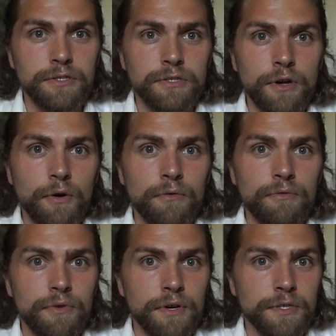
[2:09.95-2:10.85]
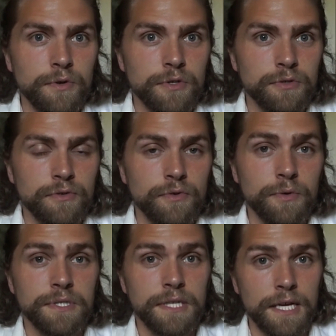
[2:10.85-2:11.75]
don't feel like Toy Story 4
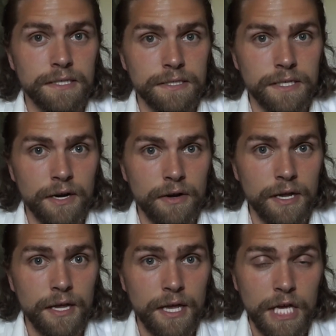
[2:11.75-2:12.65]
was necessary.